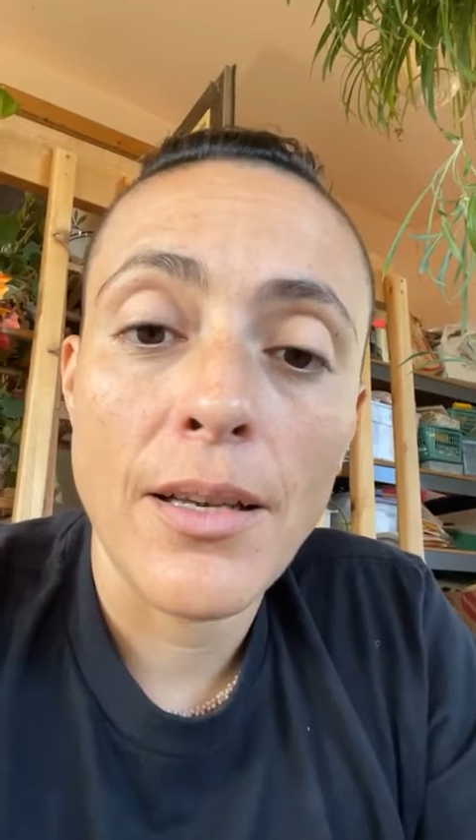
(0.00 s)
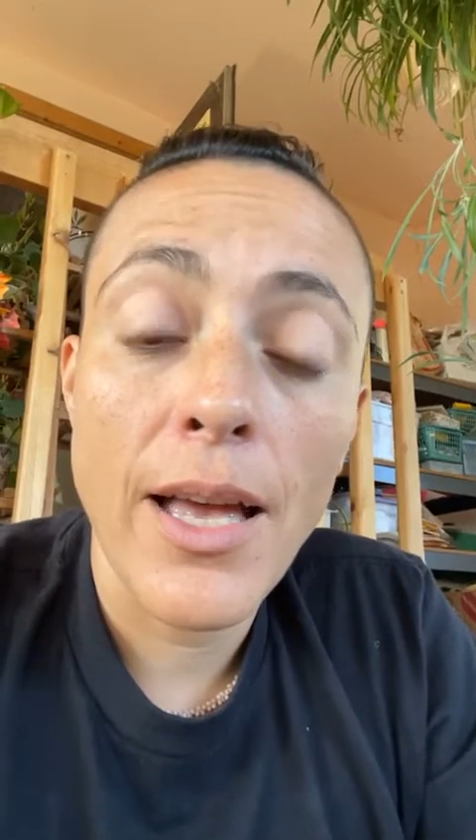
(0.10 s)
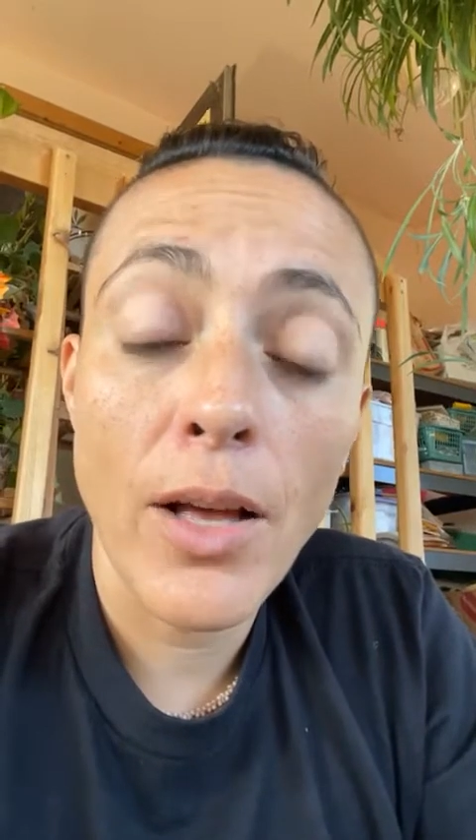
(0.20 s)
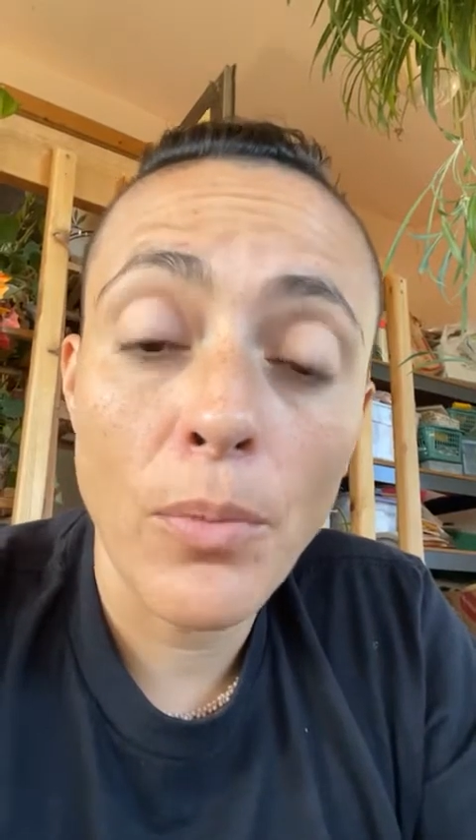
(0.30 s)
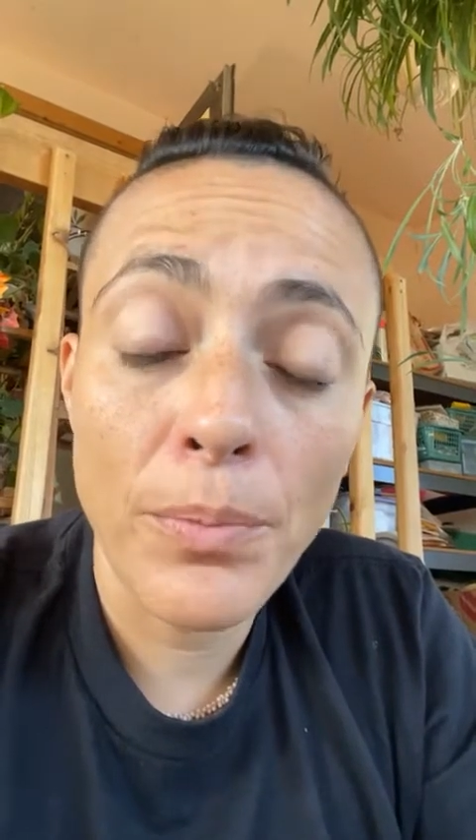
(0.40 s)

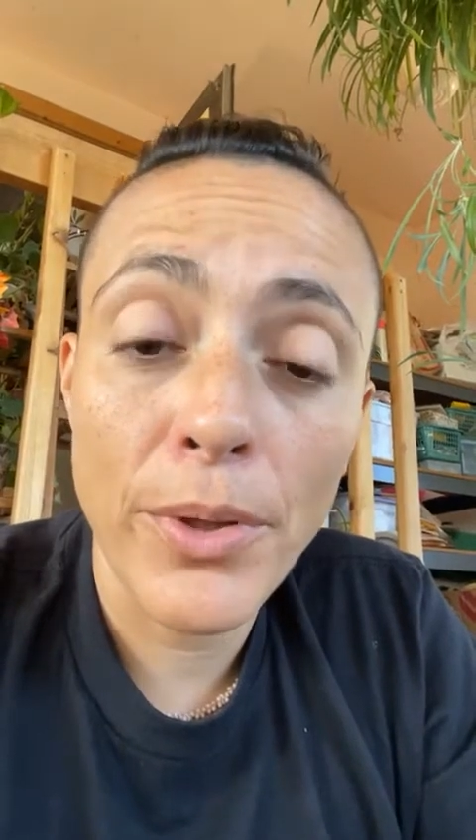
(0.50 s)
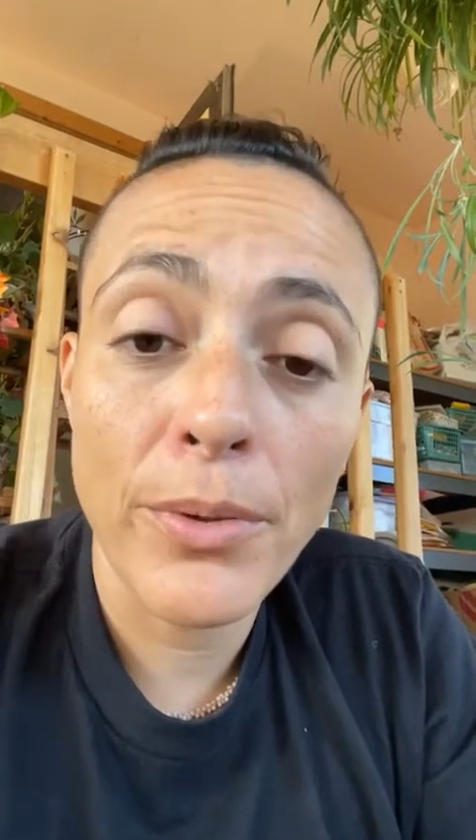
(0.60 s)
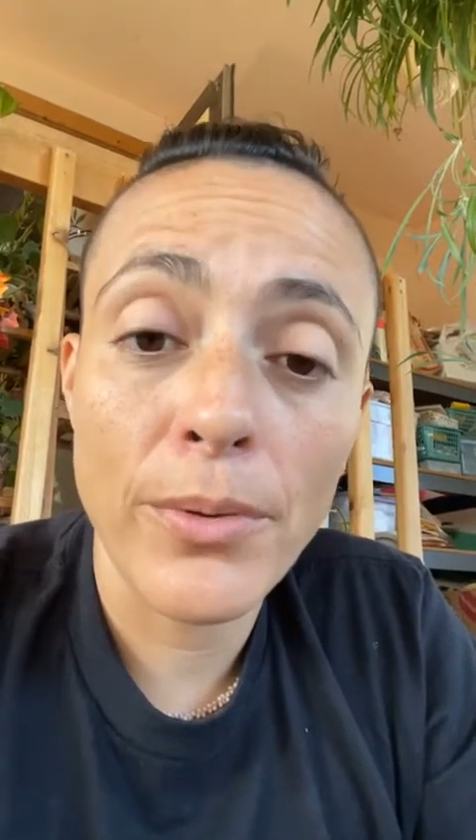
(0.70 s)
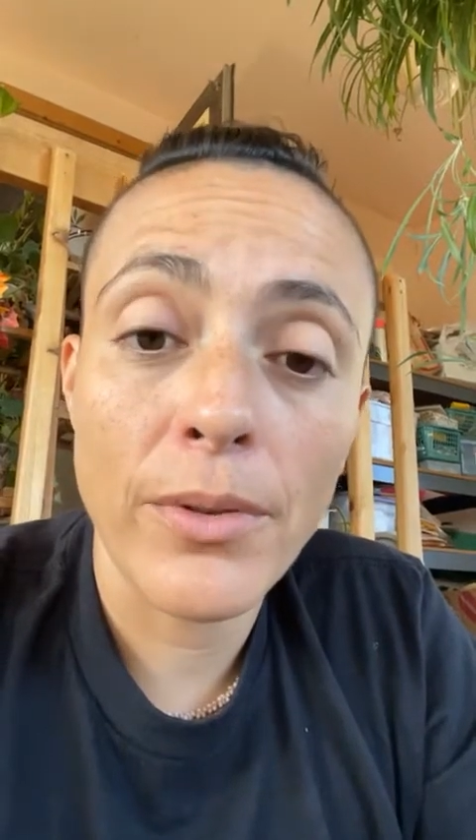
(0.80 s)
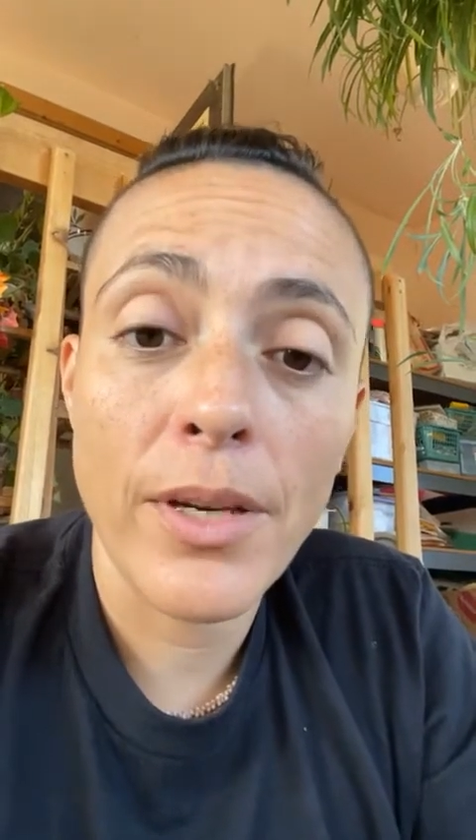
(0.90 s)
help
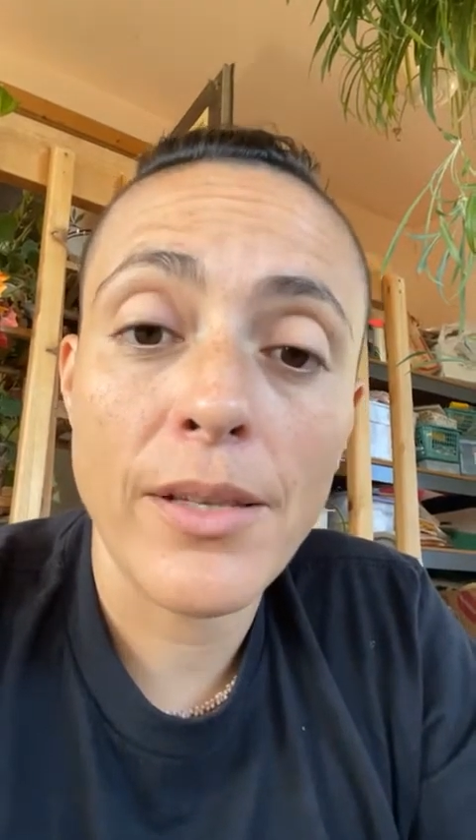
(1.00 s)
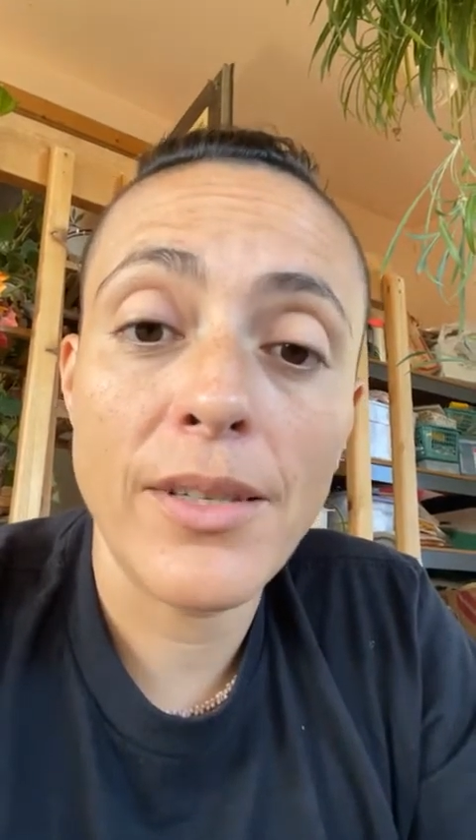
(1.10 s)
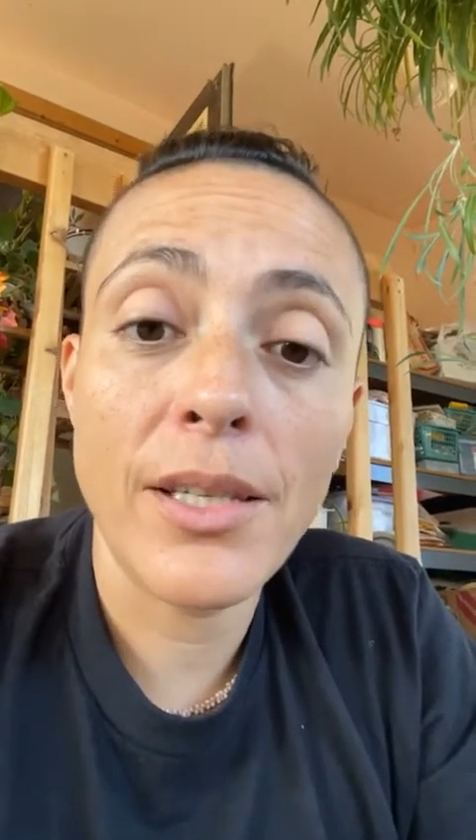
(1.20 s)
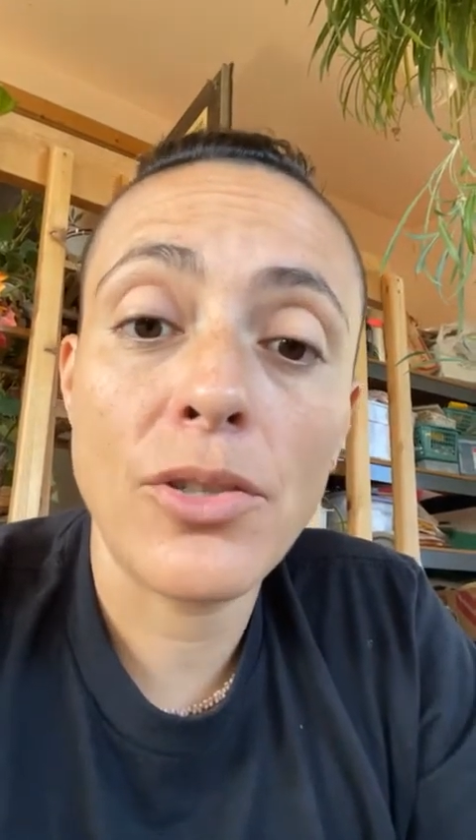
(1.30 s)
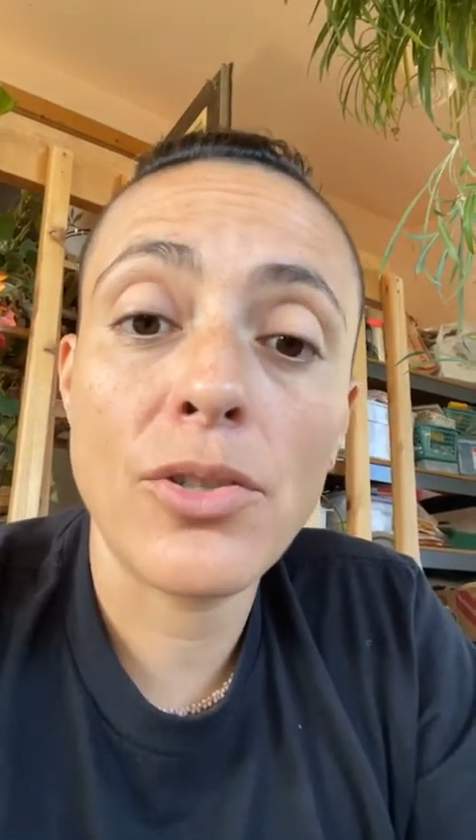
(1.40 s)
you as
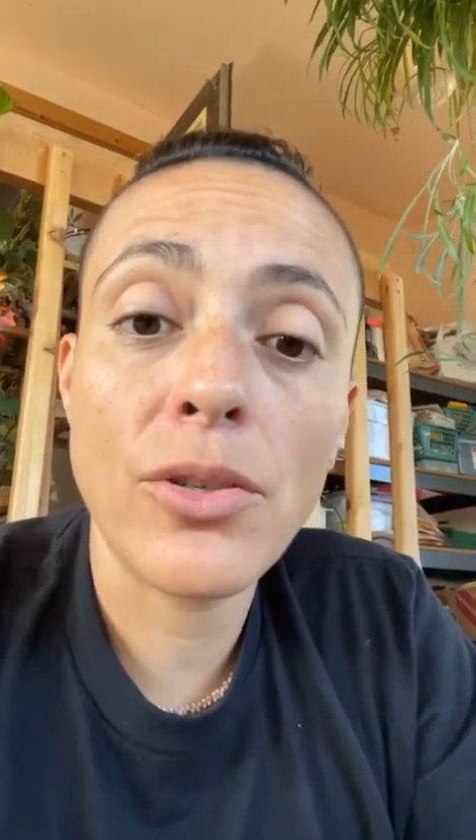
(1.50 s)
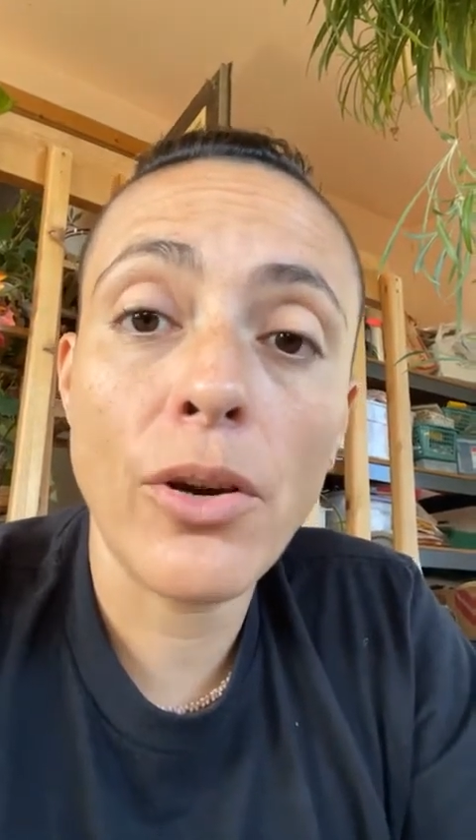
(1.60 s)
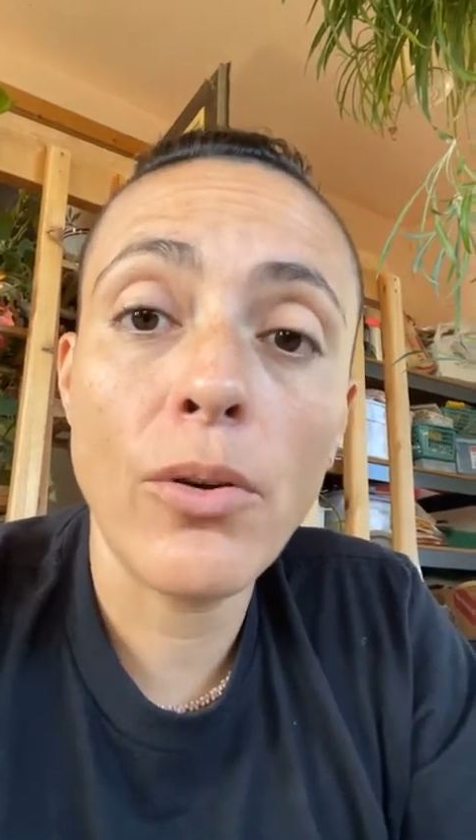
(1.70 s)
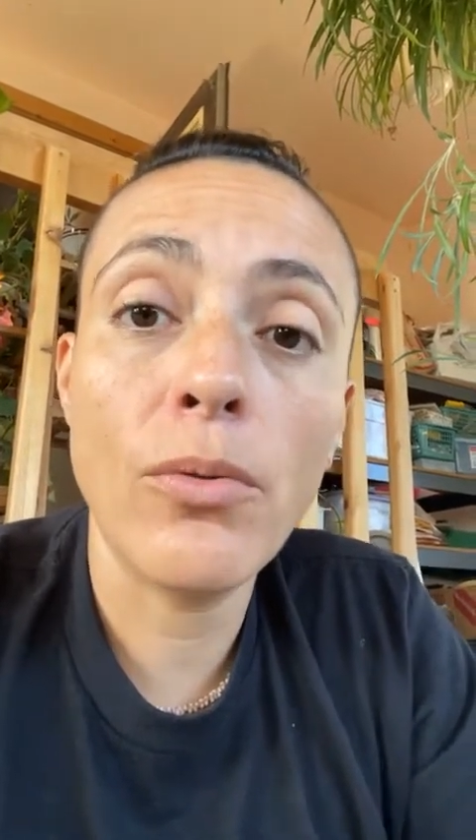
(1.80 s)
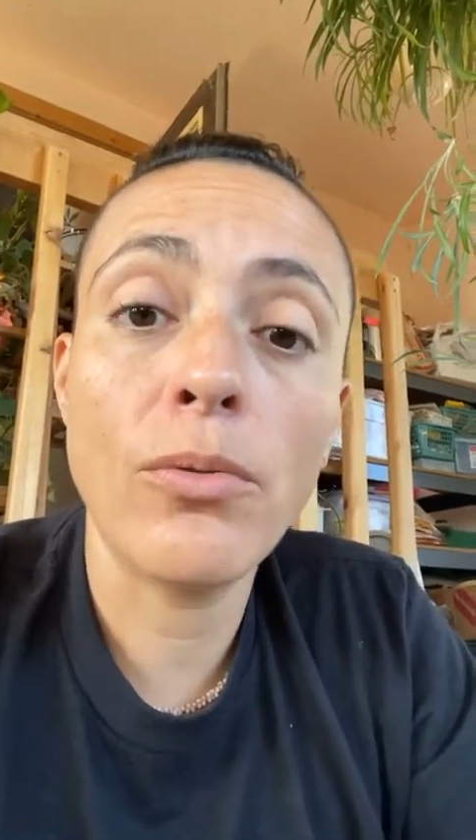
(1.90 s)
each
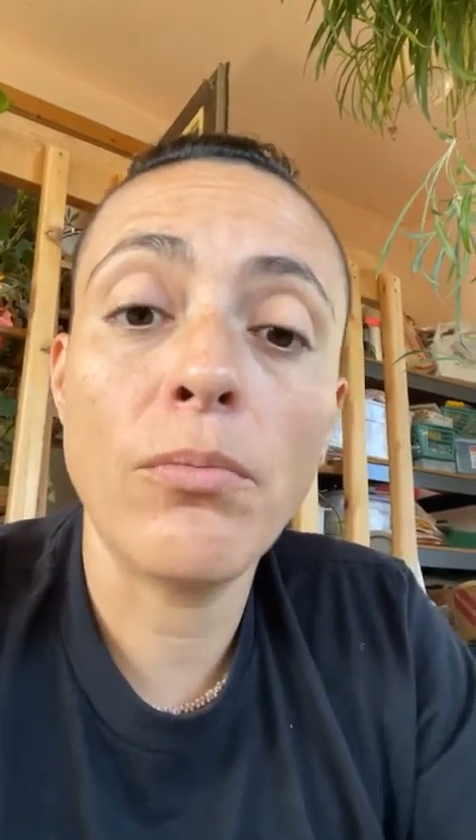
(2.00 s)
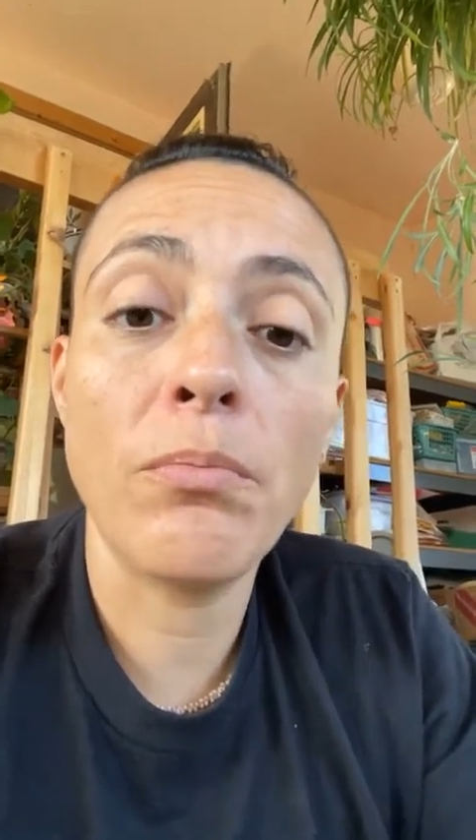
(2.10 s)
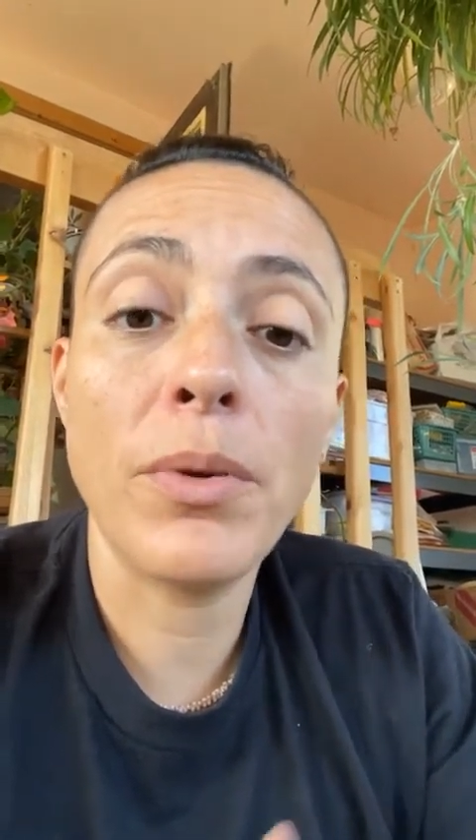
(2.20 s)
tone